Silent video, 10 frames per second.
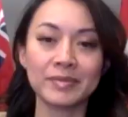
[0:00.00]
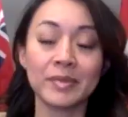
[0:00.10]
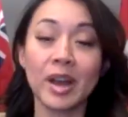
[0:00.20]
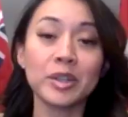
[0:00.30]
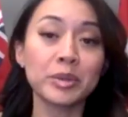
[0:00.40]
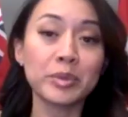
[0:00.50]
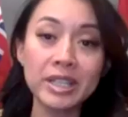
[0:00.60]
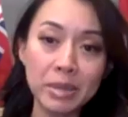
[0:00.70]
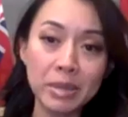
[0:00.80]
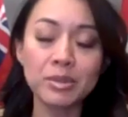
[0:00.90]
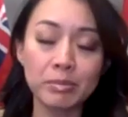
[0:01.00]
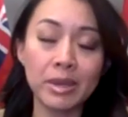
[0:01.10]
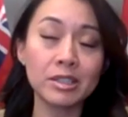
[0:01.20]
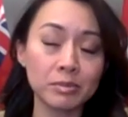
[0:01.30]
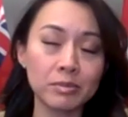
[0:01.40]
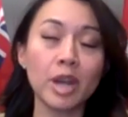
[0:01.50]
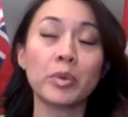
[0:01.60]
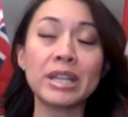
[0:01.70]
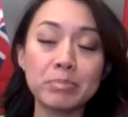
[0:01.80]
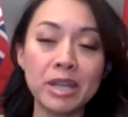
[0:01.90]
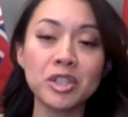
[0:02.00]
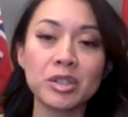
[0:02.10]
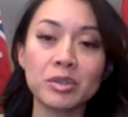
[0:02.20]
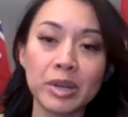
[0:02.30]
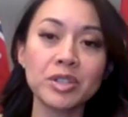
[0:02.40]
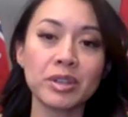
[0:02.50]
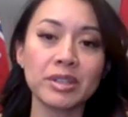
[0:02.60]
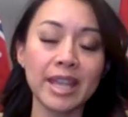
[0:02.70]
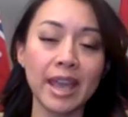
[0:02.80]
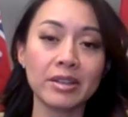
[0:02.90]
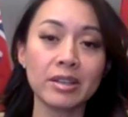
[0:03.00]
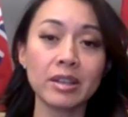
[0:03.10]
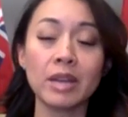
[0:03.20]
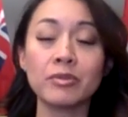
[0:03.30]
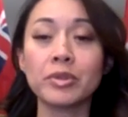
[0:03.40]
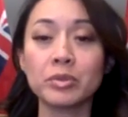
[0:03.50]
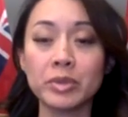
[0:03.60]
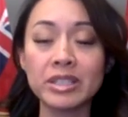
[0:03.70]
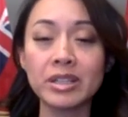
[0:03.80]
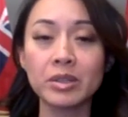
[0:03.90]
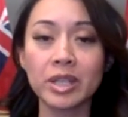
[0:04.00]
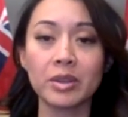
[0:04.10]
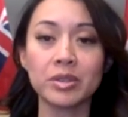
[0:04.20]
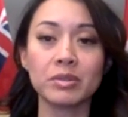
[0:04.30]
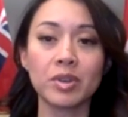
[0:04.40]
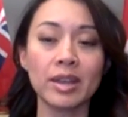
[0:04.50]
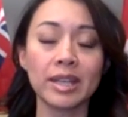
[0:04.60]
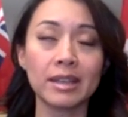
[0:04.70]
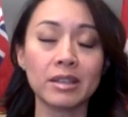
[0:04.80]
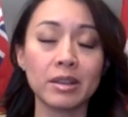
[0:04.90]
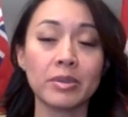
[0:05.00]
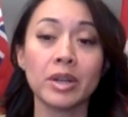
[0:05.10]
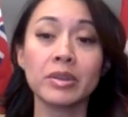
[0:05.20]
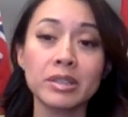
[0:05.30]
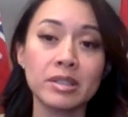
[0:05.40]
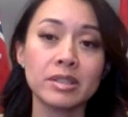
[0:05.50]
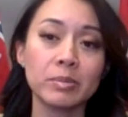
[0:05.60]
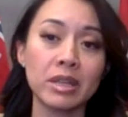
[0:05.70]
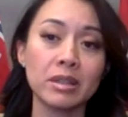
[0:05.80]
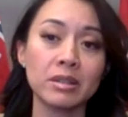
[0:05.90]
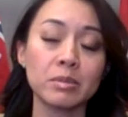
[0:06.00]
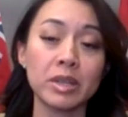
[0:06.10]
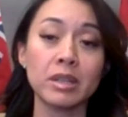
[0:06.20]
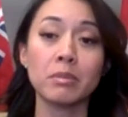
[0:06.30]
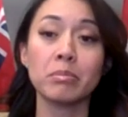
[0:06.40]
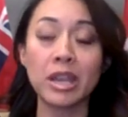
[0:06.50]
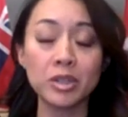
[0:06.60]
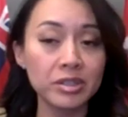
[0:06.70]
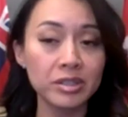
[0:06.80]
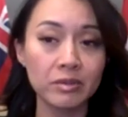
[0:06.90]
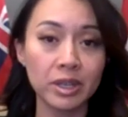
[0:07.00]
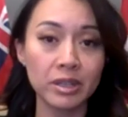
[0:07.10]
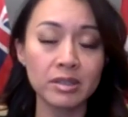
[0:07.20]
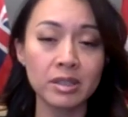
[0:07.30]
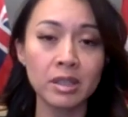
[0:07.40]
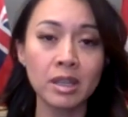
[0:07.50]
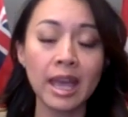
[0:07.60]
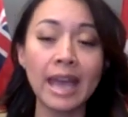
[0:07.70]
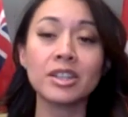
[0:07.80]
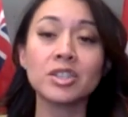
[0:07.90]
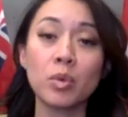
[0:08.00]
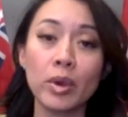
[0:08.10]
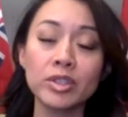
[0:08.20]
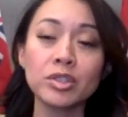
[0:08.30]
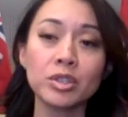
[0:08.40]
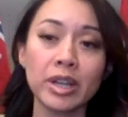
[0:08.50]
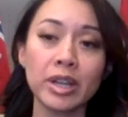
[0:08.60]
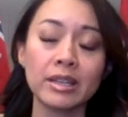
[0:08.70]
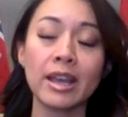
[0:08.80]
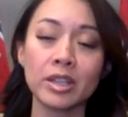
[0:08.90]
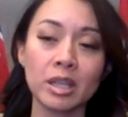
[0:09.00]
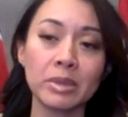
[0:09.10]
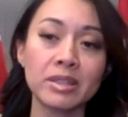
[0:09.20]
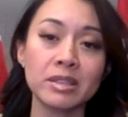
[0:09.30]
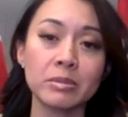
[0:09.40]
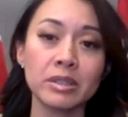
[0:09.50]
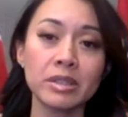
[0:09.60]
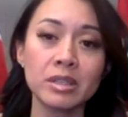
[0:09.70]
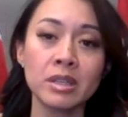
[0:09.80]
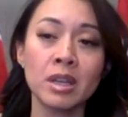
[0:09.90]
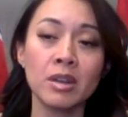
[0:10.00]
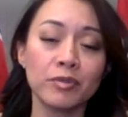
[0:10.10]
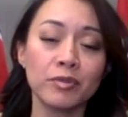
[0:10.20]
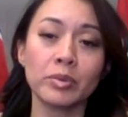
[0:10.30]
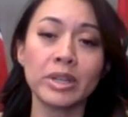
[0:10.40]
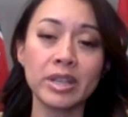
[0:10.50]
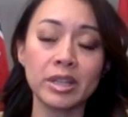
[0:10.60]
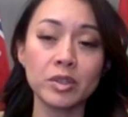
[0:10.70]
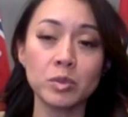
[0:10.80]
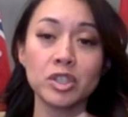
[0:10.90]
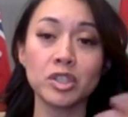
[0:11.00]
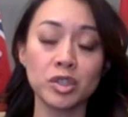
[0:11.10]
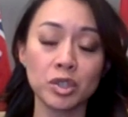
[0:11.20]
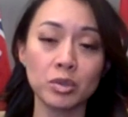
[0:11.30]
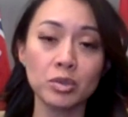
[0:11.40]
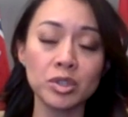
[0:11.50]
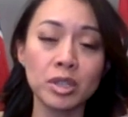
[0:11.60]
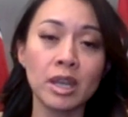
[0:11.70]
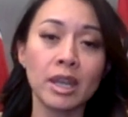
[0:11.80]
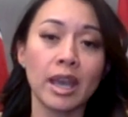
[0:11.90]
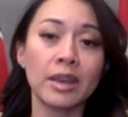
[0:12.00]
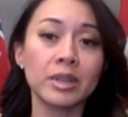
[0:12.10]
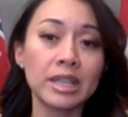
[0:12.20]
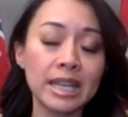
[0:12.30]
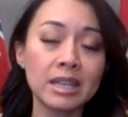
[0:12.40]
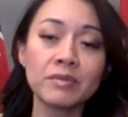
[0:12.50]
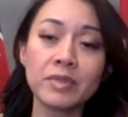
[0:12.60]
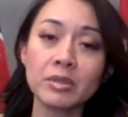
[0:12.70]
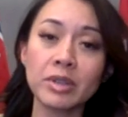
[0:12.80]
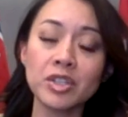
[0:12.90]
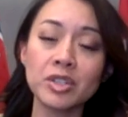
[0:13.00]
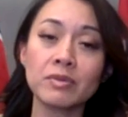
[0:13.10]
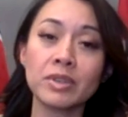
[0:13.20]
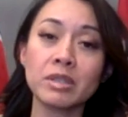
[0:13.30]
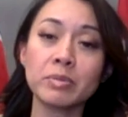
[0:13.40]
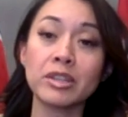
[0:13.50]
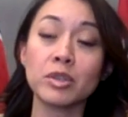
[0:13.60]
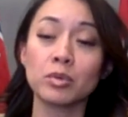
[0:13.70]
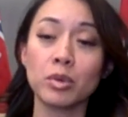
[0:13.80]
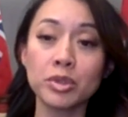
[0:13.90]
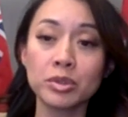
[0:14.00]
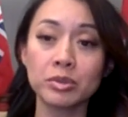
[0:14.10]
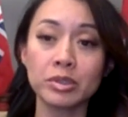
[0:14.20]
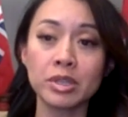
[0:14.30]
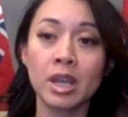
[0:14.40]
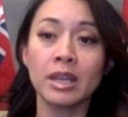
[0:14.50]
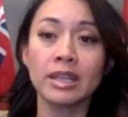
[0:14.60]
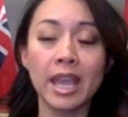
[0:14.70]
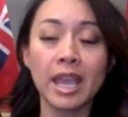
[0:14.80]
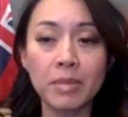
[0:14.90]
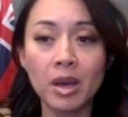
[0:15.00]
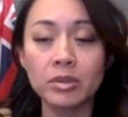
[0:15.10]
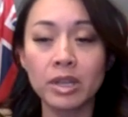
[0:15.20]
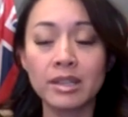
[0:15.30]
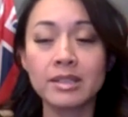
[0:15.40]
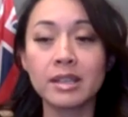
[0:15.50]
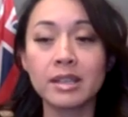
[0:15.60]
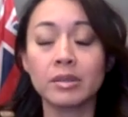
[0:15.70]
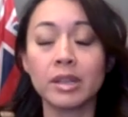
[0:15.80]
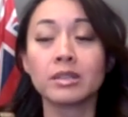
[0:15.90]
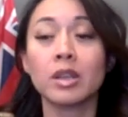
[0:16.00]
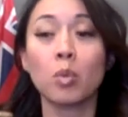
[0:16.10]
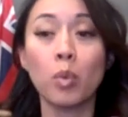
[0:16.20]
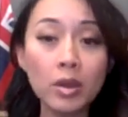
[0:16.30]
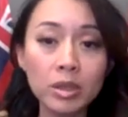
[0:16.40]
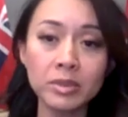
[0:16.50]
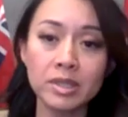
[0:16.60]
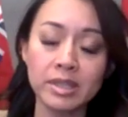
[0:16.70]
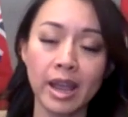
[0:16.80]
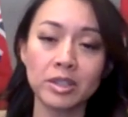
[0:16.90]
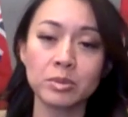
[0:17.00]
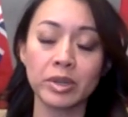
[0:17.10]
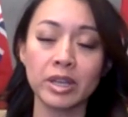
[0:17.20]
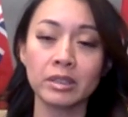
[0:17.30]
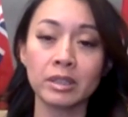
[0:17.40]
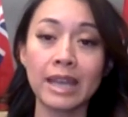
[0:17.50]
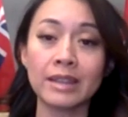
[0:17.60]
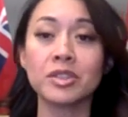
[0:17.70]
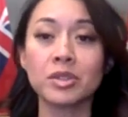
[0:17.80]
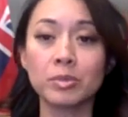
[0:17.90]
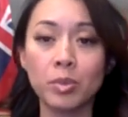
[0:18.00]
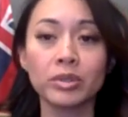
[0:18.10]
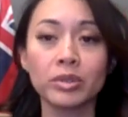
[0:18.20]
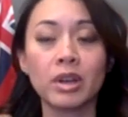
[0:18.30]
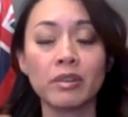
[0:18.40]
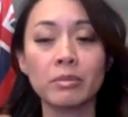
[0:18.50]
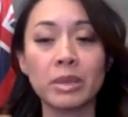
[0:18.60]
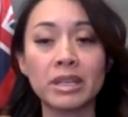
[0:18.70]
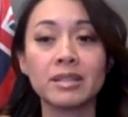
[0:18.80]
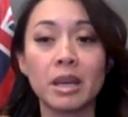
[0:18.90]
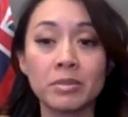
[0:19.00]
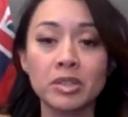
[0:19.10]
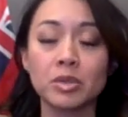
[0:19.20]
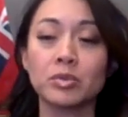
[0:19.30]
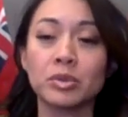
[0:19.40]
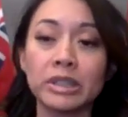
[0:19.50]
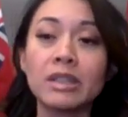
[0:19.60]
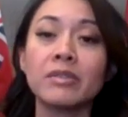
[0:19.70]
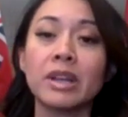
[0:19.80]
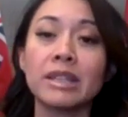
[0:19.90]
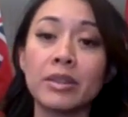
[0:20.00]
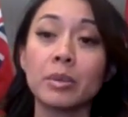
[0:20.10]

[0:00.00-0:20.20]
I already mentioned Restaurants Canada, and for the Retail Council of Canada, they're anticipating this being a major savings, and it's going to create economic stimulus for retailers, which is huge. And the Canadian Federation of Independent Grocers came out and said that they welcome this tax break and they support the government attempting to relieve again the